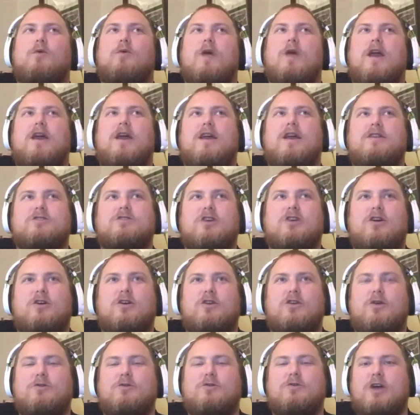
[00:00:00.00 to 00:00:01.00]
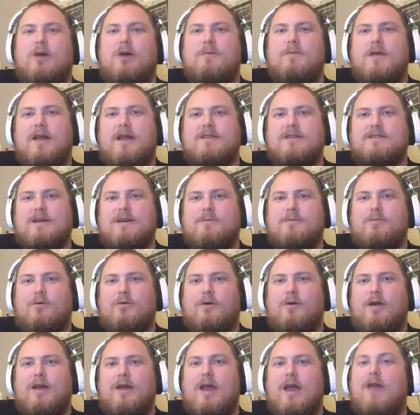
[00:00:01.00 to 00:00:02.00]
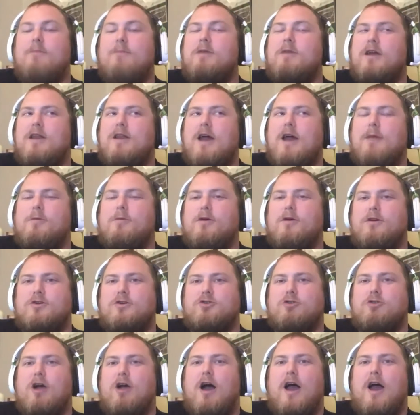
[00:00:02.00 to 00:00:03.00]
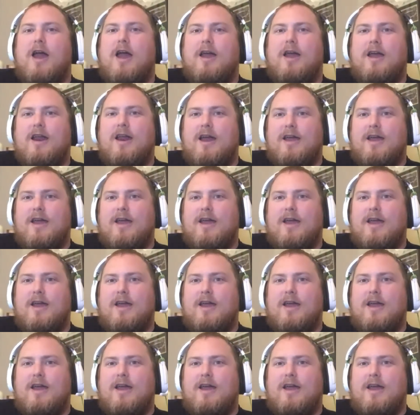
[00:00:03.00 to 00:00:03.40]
Robert. wait until you tell me at some point, hey, me and Emma are trying, and I